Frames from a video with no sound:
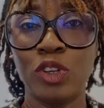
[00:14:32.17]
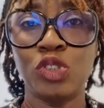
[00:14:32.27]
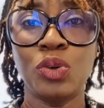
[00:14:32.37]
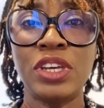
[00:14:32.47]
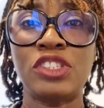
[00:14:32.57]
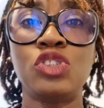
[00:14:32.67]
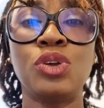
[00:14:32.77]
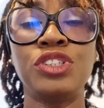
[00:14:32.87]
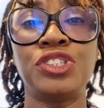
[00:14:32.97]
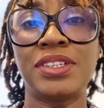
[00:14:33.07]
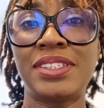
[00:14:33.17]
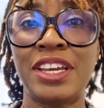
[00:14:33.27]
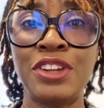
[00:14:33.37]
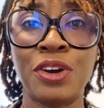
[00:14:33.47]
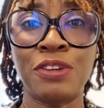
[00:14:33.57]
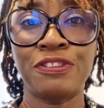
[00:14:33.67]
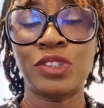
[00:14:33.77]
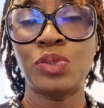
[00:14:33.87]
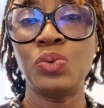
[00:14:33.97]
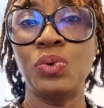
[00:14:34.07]
So it's not just
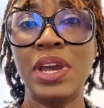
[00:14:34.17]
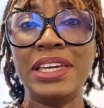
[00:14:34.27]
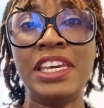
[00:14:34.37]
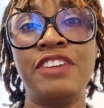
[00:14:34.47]
enough to give